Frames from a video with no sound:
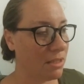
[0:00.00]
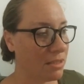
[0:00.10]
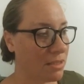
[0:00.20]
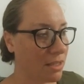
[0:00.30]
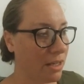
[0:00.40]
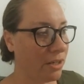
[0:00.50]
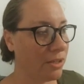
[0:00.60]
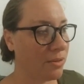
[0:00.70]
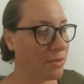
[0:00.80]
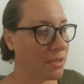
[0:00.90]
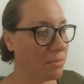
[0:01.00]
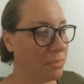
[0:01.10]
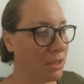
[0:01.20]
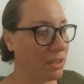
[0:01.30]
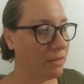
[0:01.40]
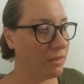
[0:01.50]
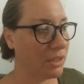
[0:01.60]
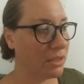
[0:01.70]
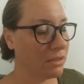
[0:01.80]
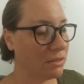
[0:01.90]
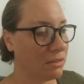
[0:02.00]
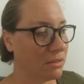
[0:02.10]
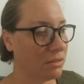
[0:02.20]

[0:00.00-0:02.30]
that scare you into believing